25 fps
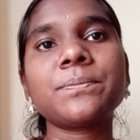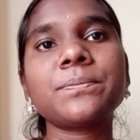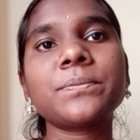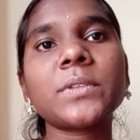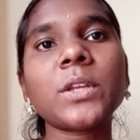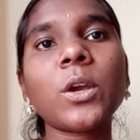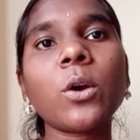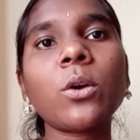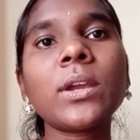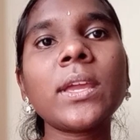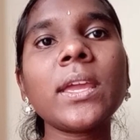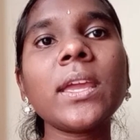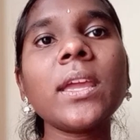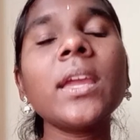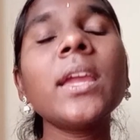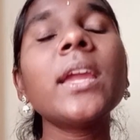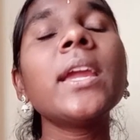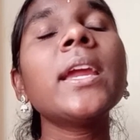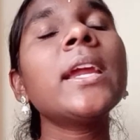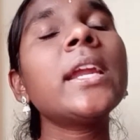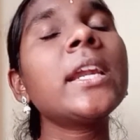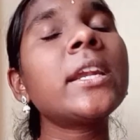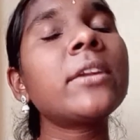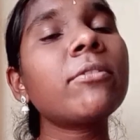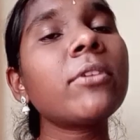Okay,
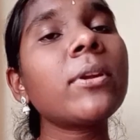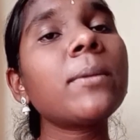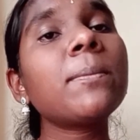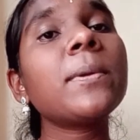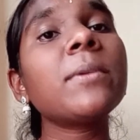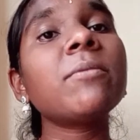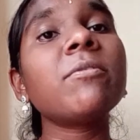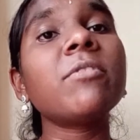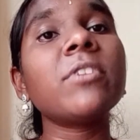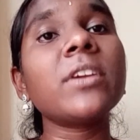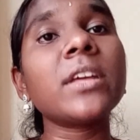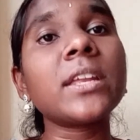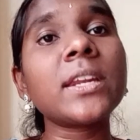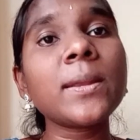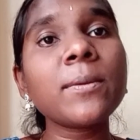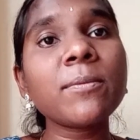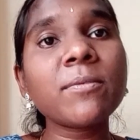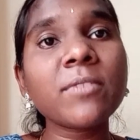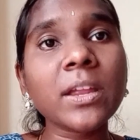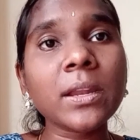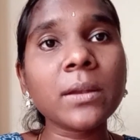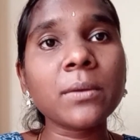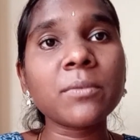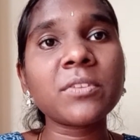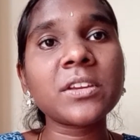it will be very
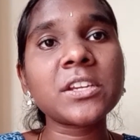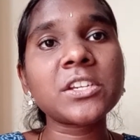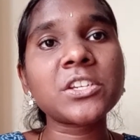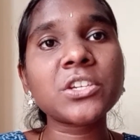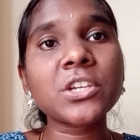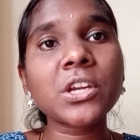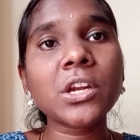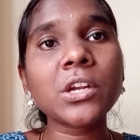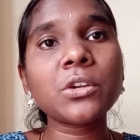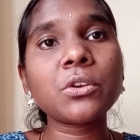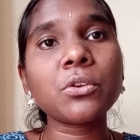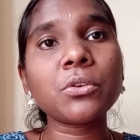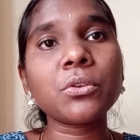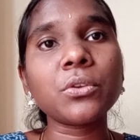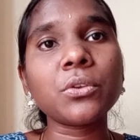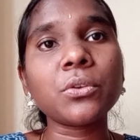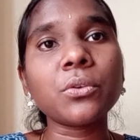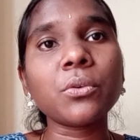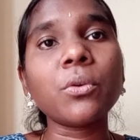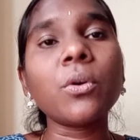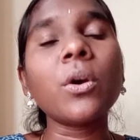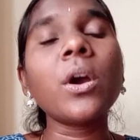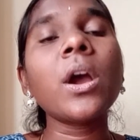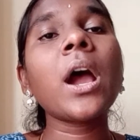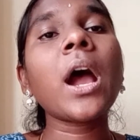beneficial to you.